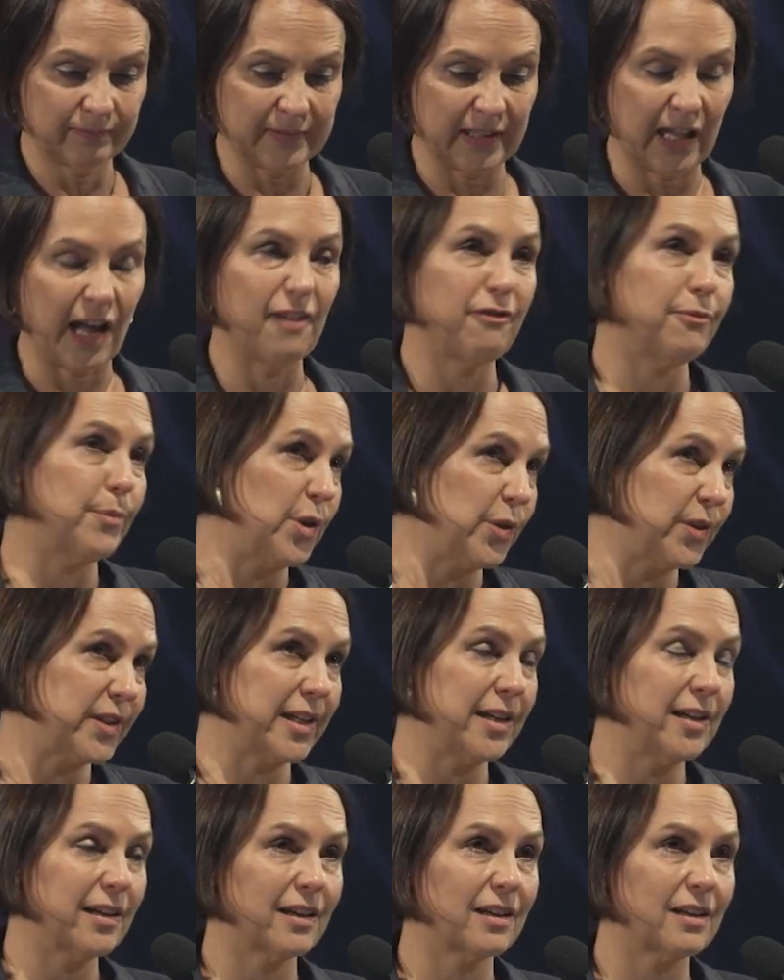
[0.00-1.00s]
live
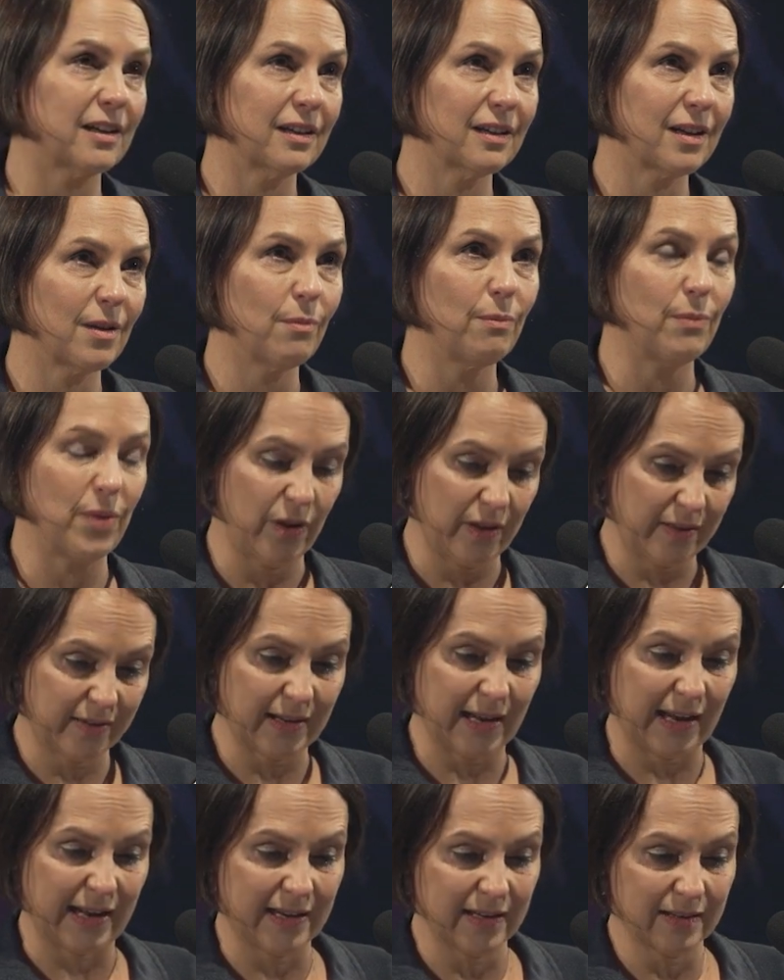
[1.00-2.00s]
music,
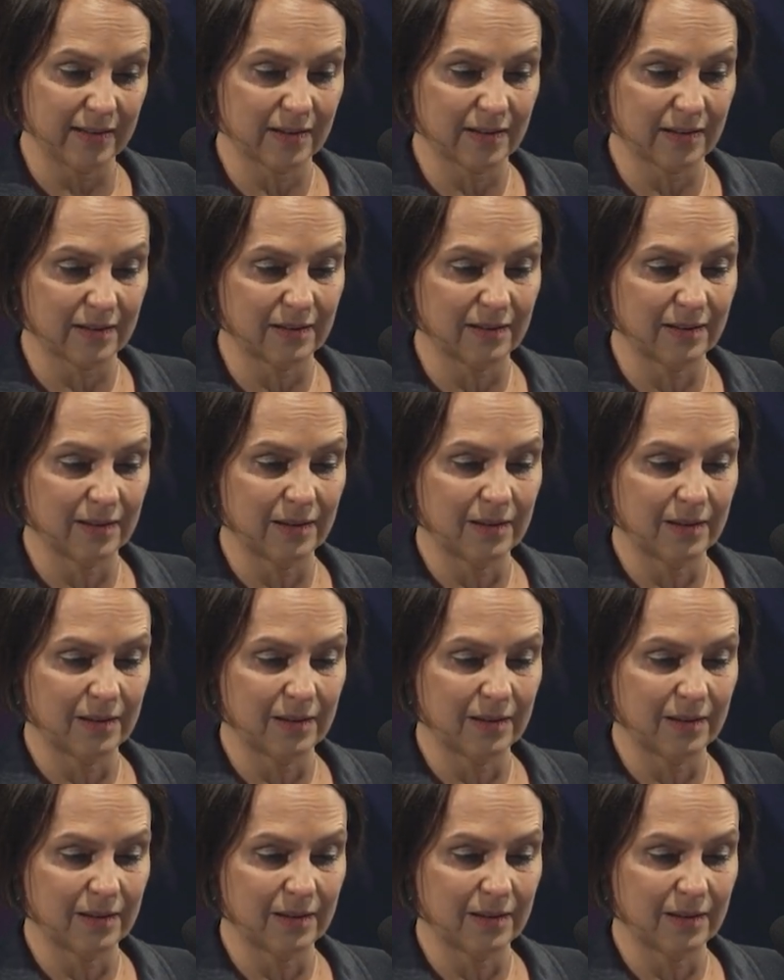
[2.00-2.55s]
birthdays.